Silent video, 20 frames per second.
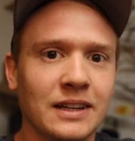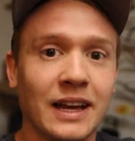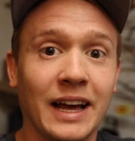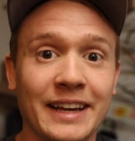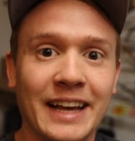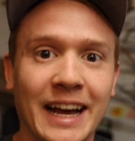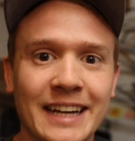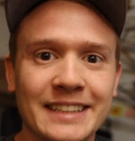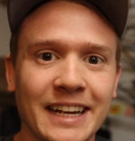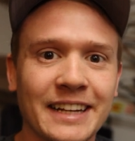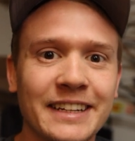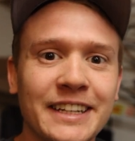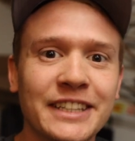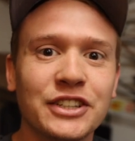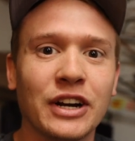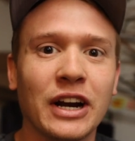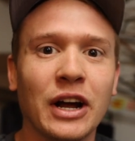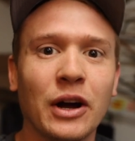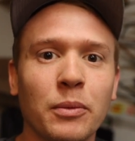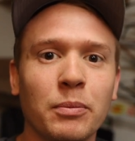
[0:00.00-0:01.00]
Hey guys, I need
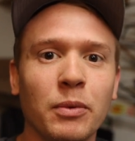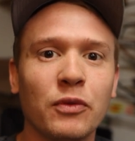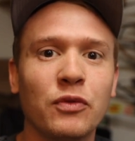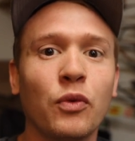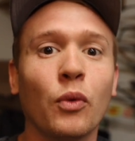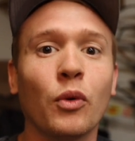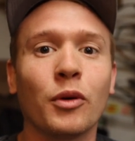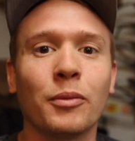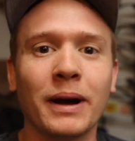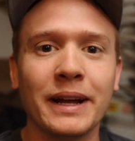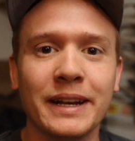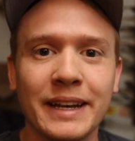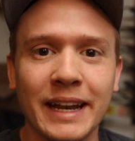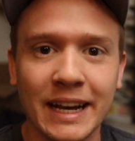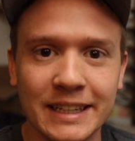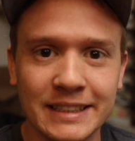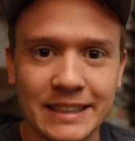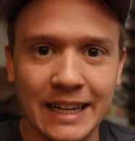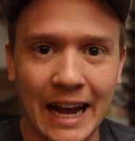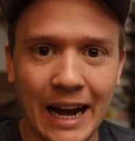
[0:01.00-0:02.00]
your help for my
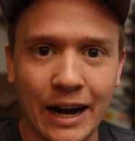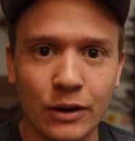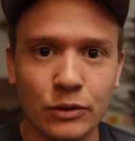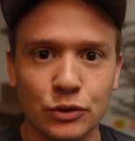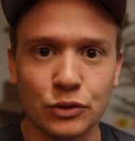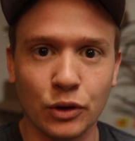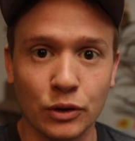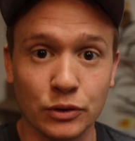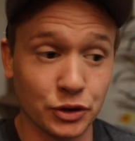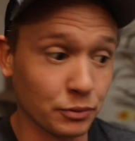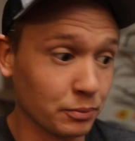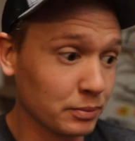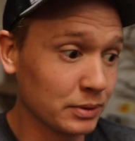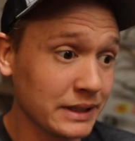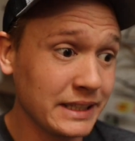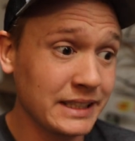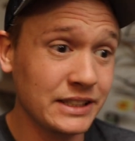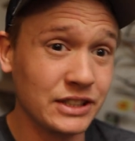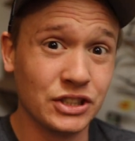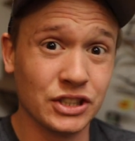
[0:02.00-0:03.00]
next outro, so
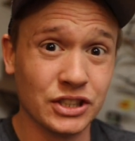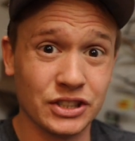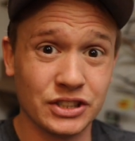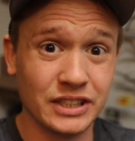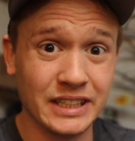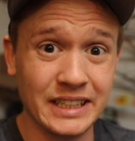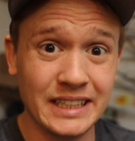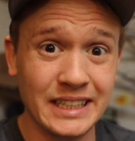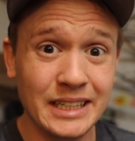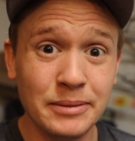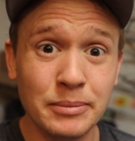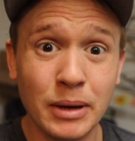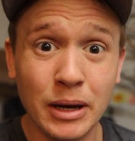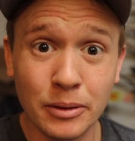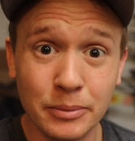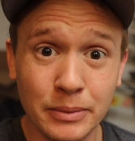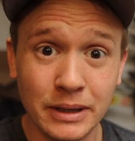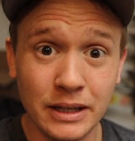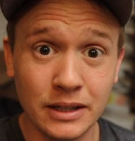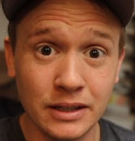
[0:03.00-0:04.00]
please just
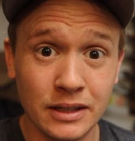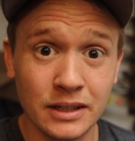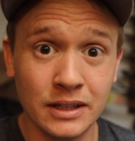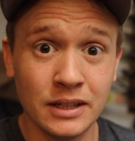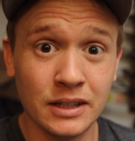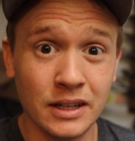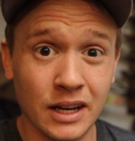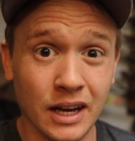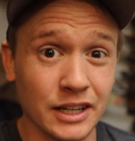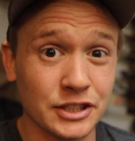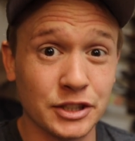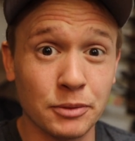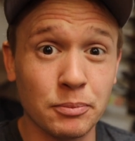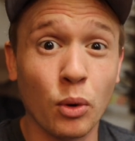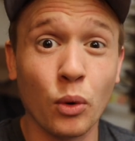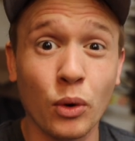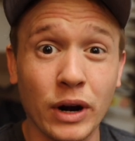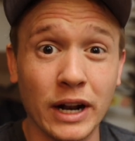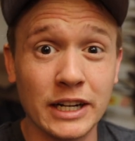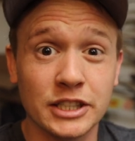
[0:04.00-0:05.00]
email me, uh,
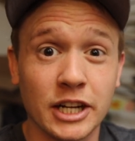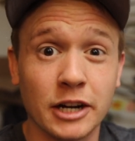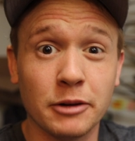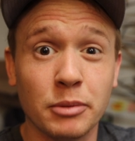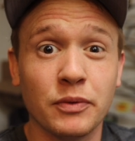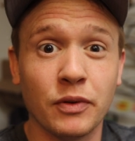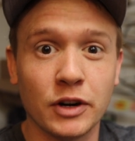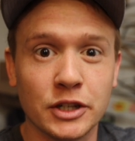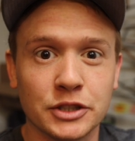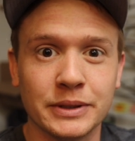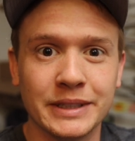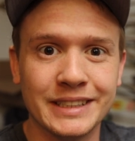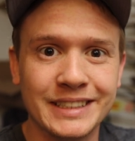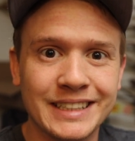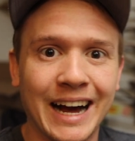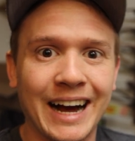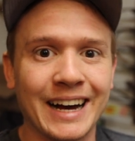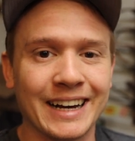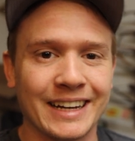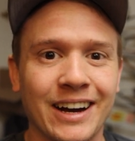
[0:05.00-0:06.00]
support at shatterproof archery
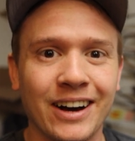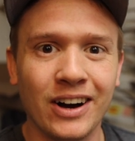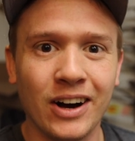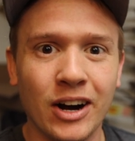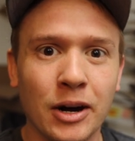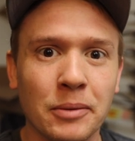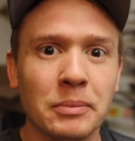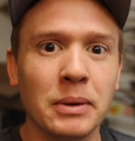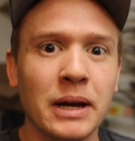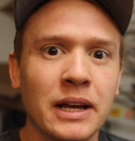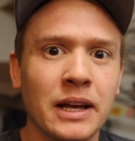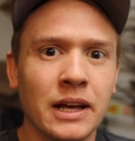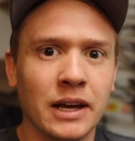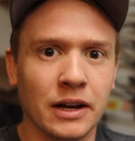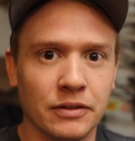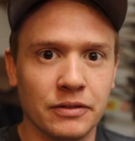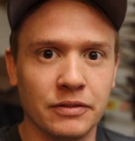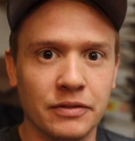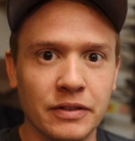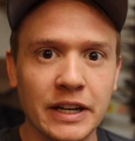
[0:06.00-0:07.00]
dot com,
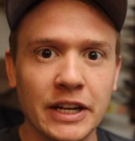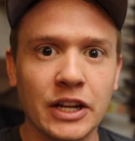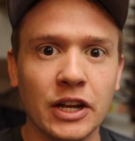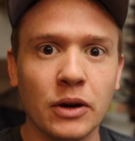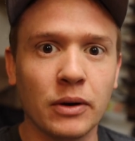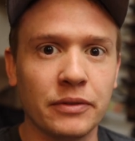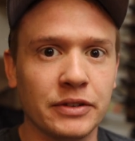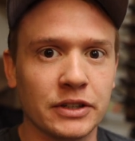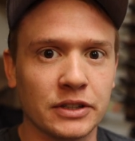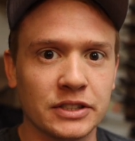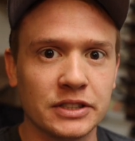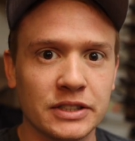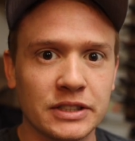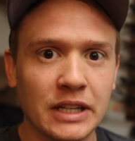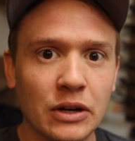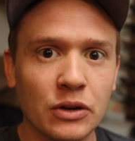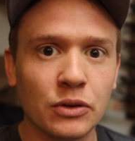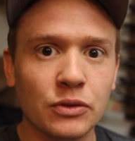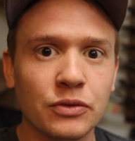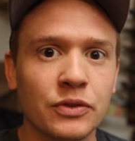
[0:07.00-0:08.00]
a video of
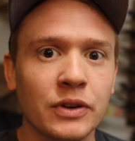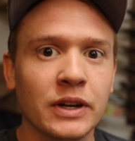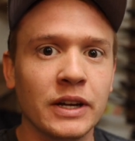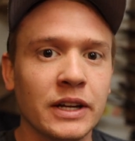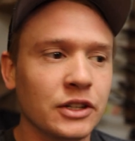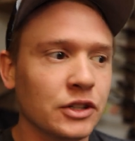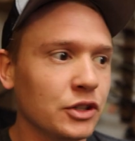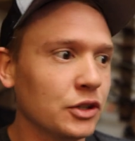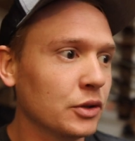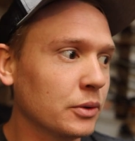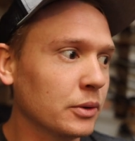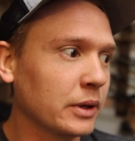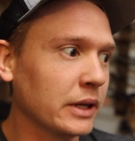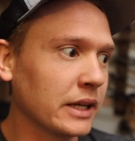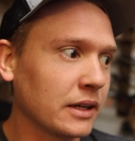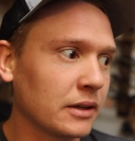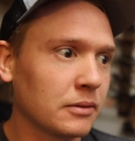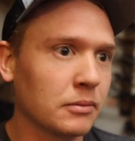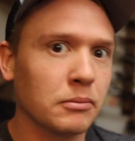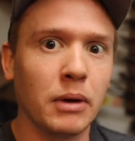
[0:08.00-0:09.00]
yourself
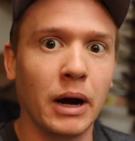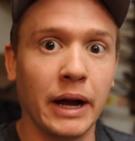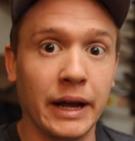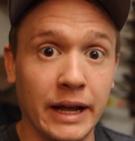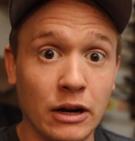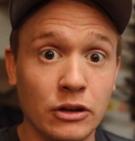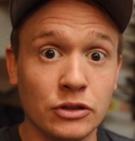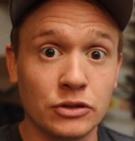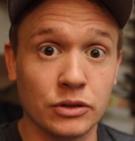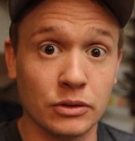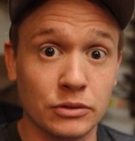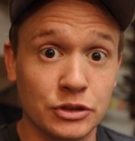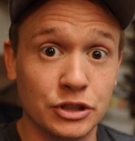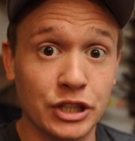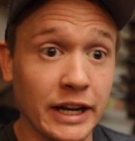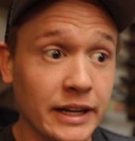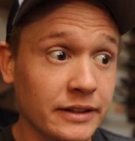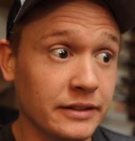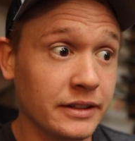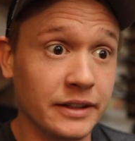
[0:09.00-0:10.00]
doing my outro.
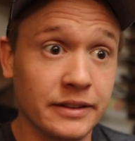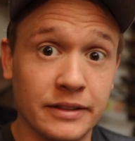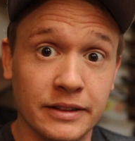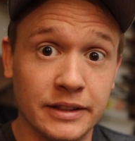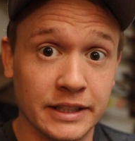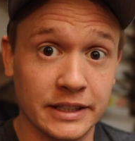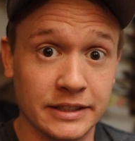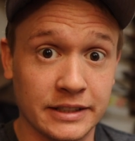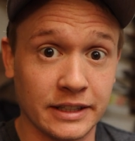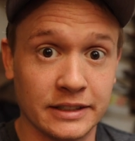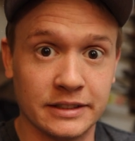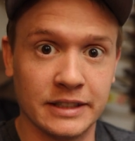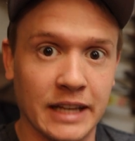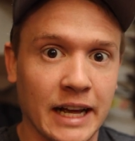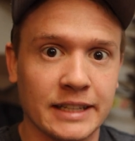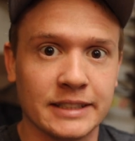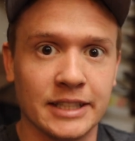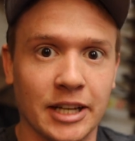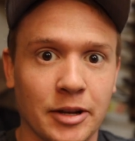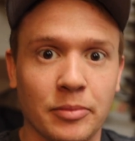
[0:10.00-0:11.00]
Jay did this
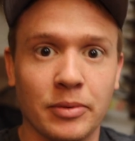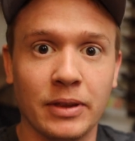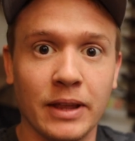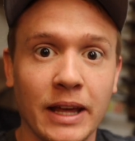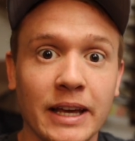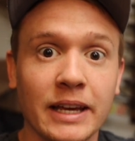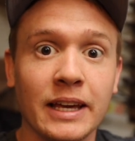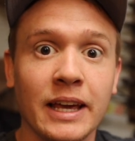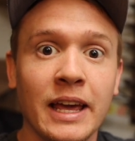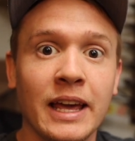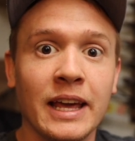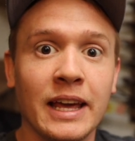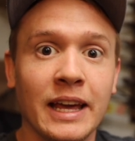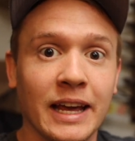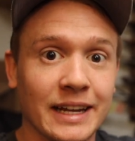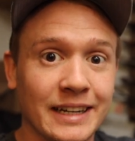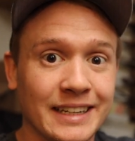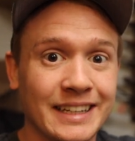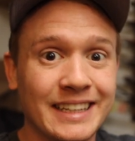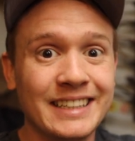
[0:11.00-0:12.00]
exact same thing,
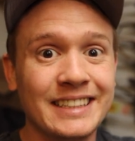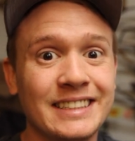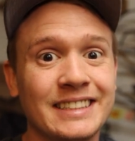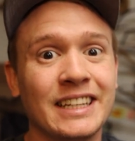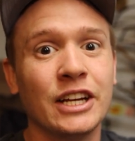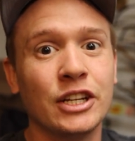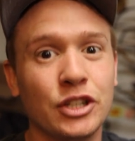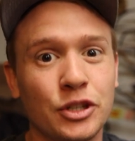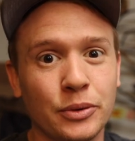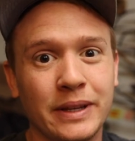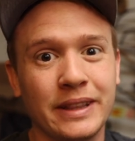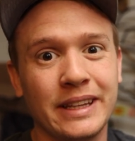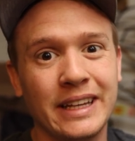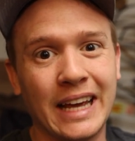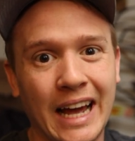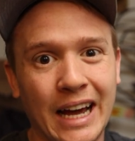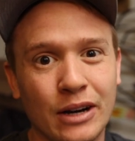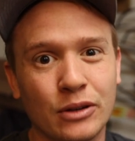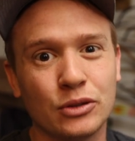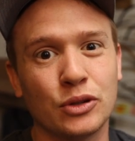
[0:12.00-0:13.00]
and he's doing the
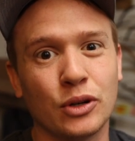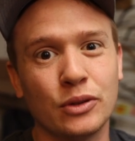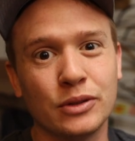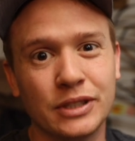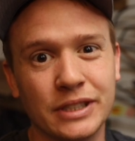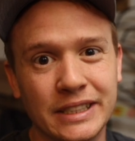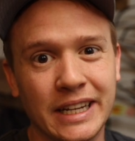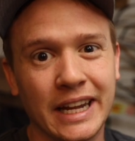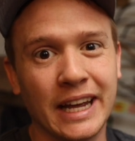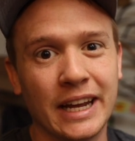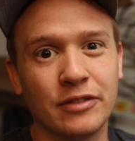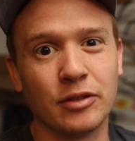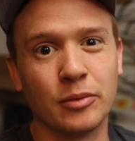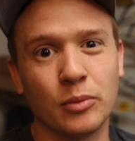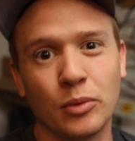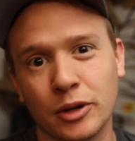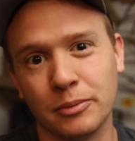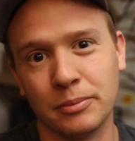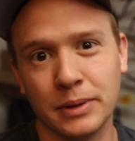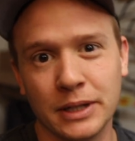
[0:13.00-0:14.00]
outro today
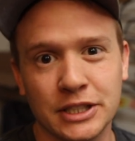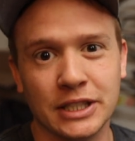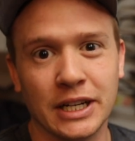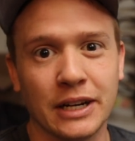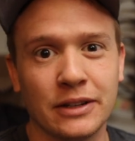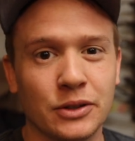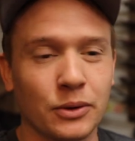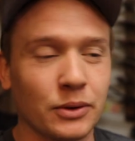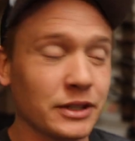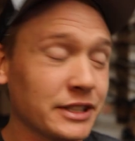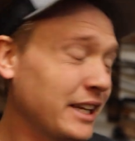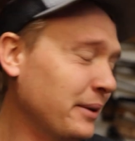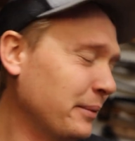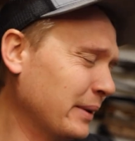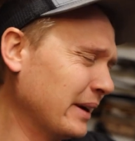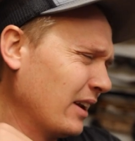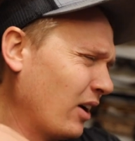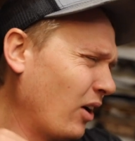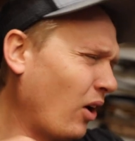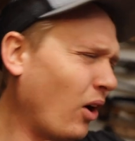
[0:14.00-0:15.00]
from Wood Pigeon Outdoors. He
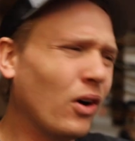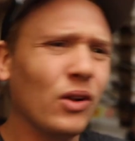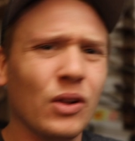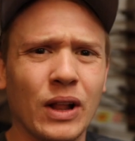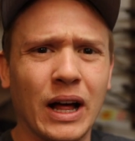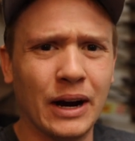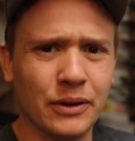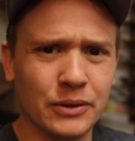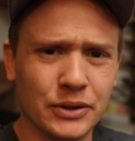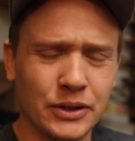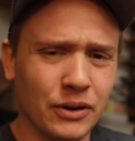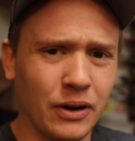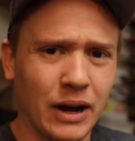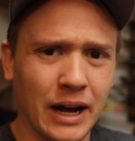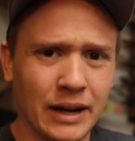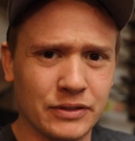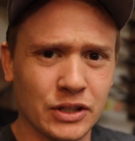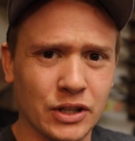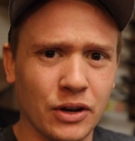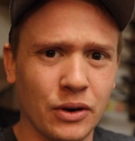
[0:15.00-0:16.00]
went all out. You don't
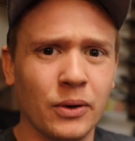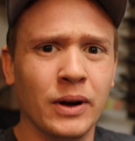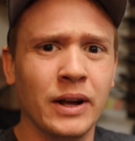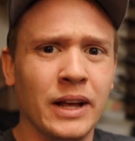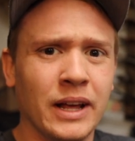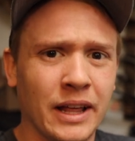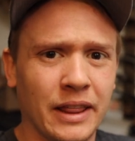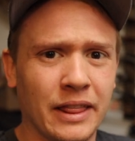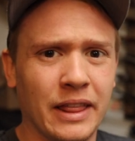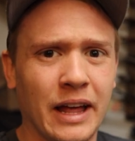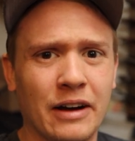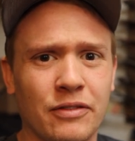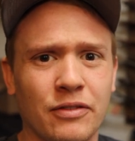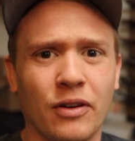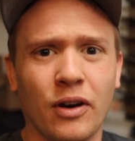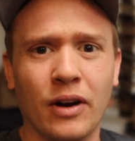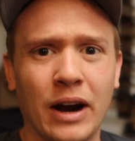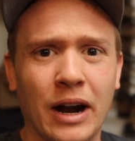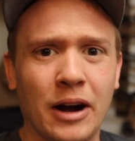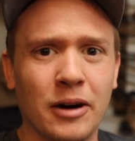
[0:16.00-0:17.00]
have to go that
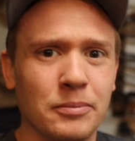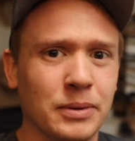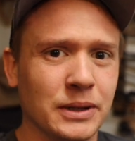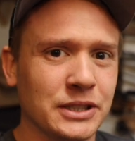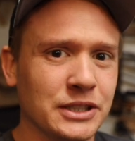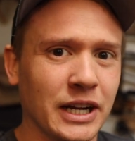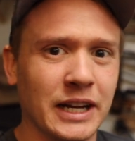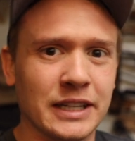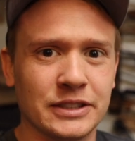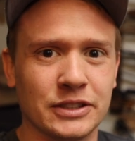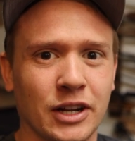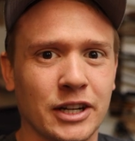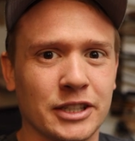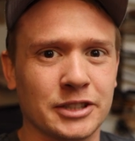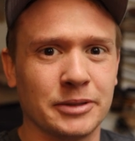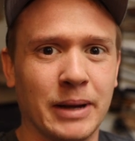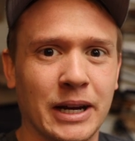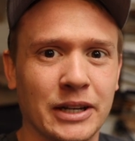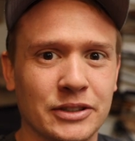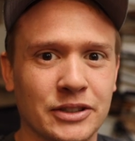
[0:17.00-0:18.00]
far out, but Jay has an
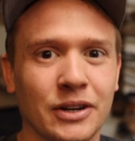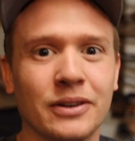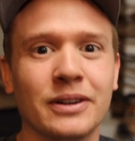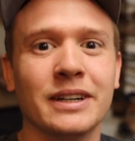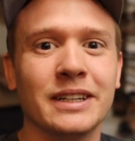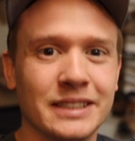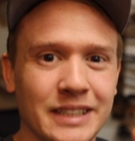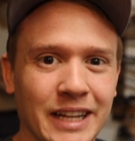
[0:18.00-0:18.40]
awesome outro.